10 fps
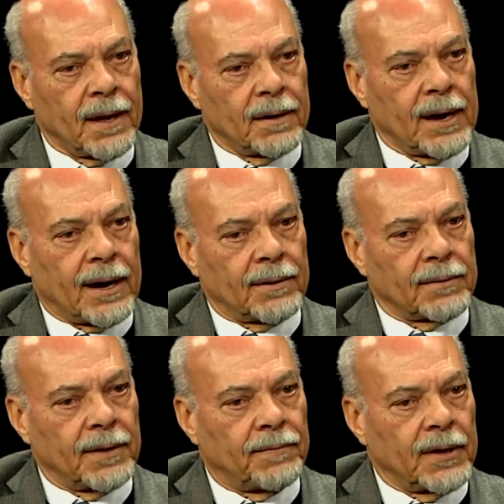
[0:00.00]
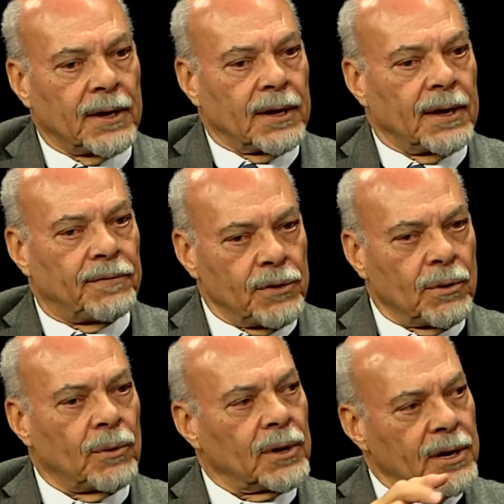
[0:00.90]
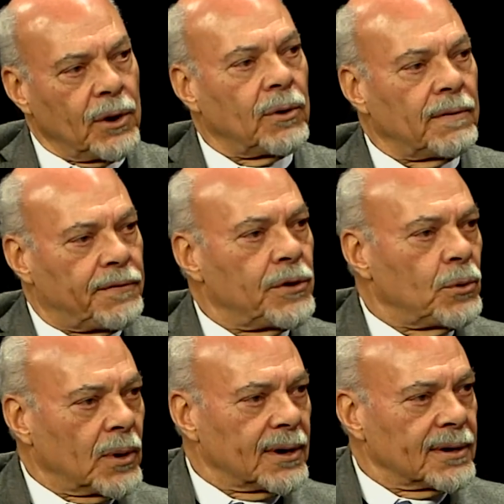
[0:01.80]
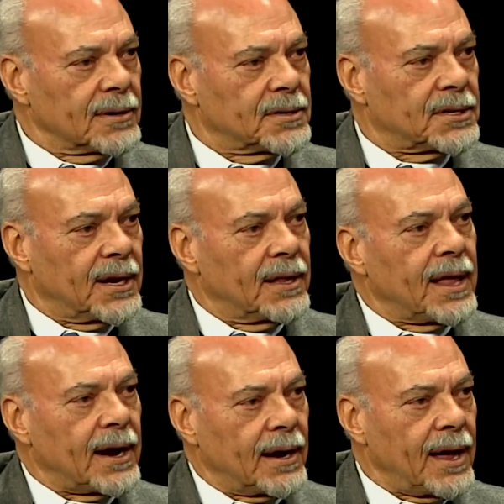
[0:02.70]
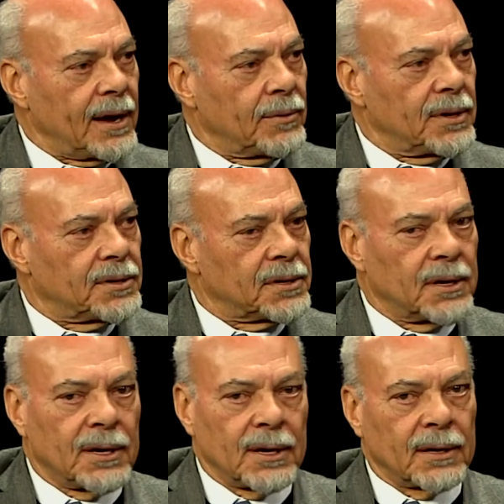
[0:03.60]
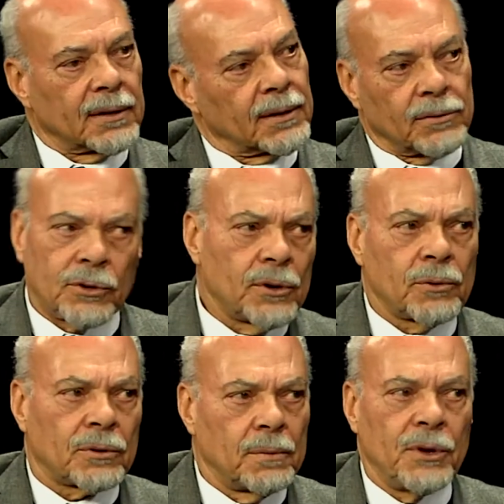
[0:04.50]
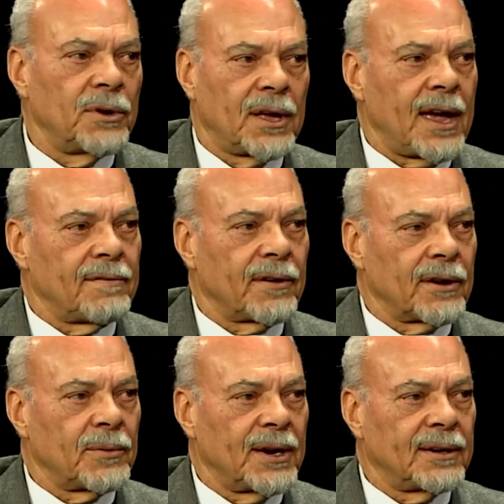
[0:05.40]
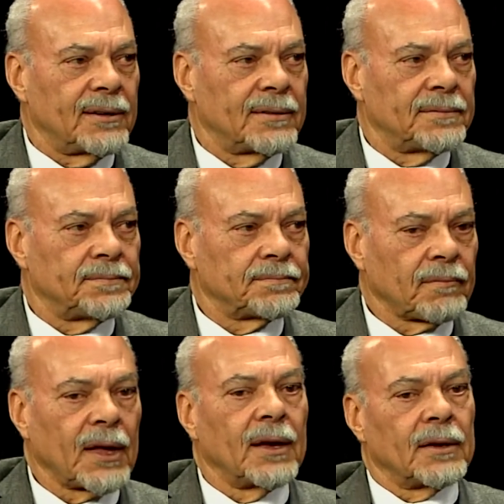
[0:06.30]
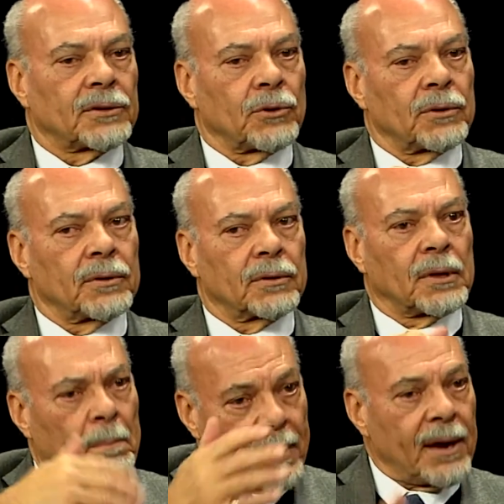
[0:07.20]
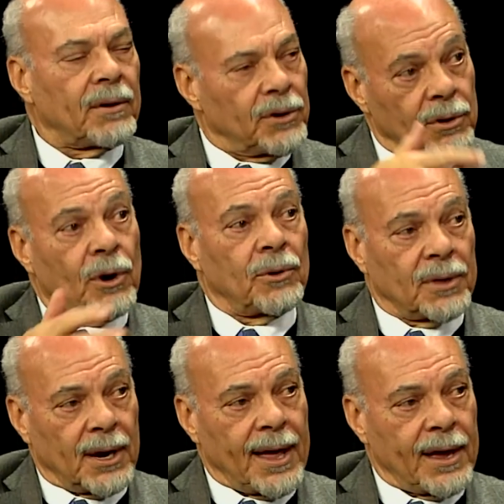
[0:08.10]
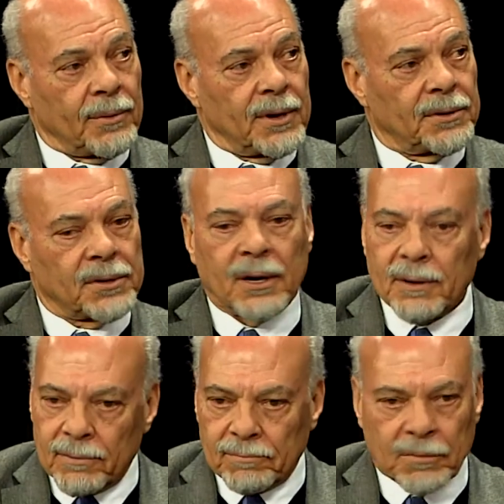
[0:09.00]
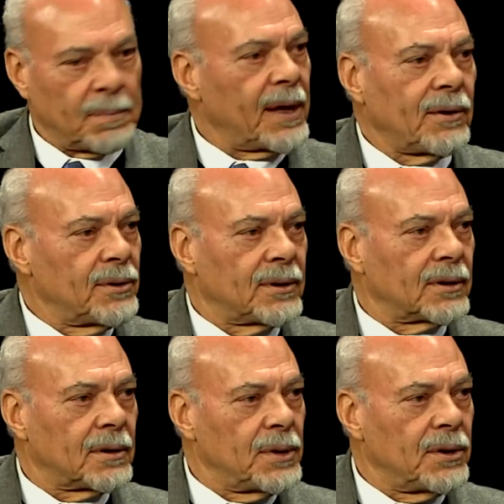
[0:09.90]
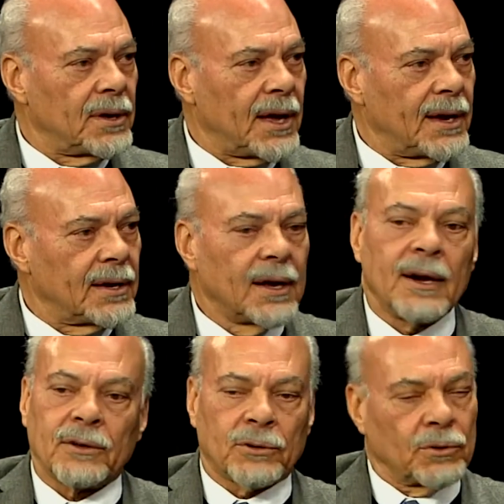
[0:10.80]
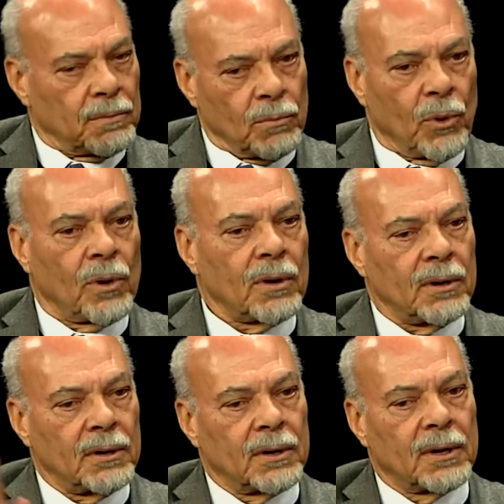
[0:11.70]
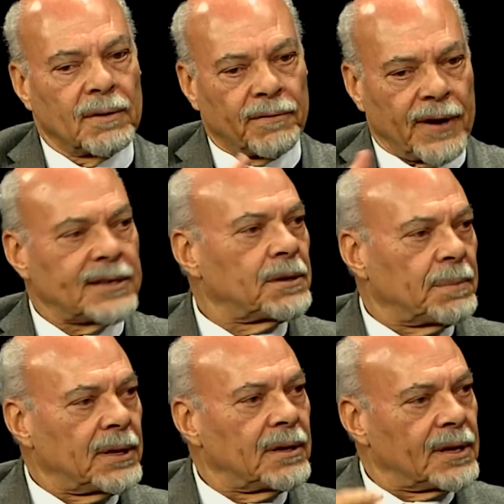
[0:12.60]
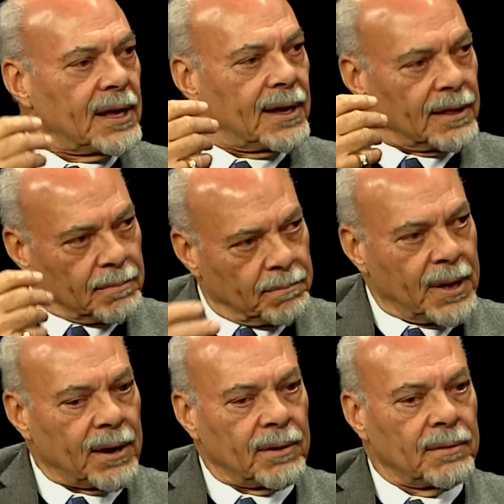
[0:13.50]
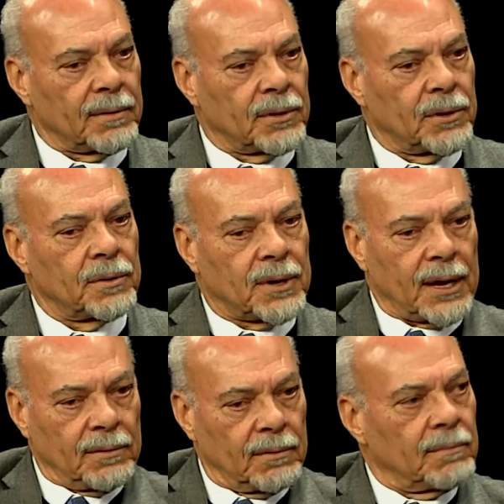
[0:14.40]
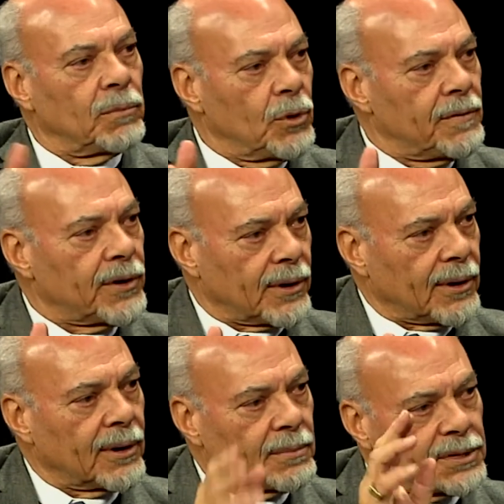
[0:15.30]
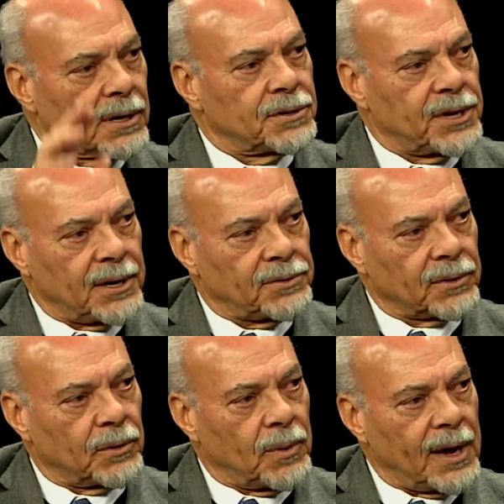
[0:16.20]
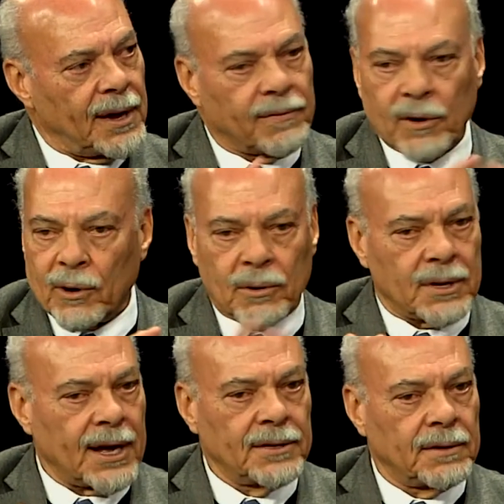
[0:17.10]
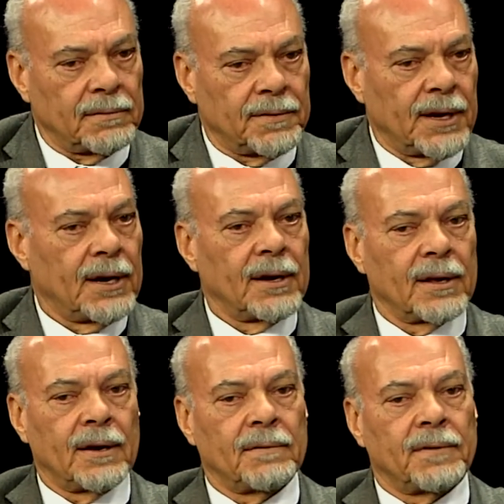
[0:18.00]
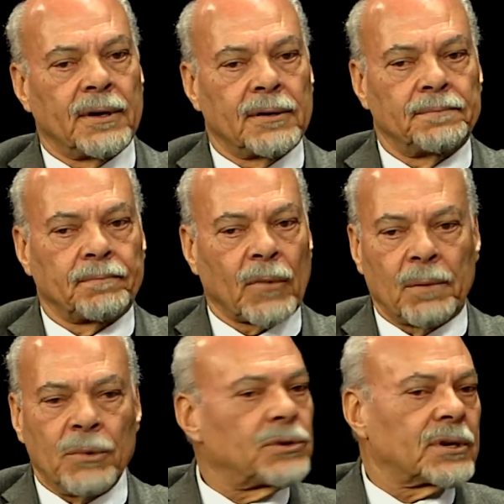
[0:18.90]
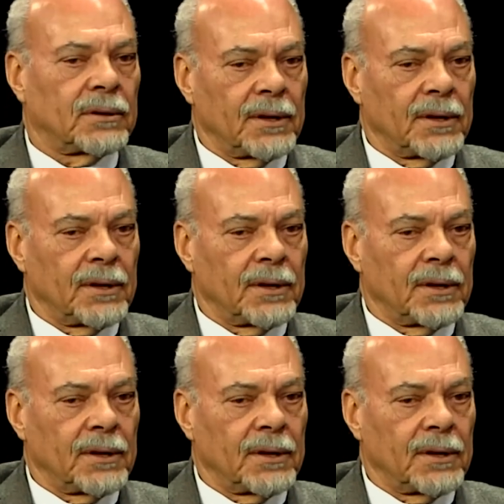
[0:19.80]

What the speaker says: Now, if you only know a few words in that language, you don't communicate very well. So the better you know the language, the better you can communicate. So the more flexibility and the better you can move your arms in a gestural way for all kinds of musical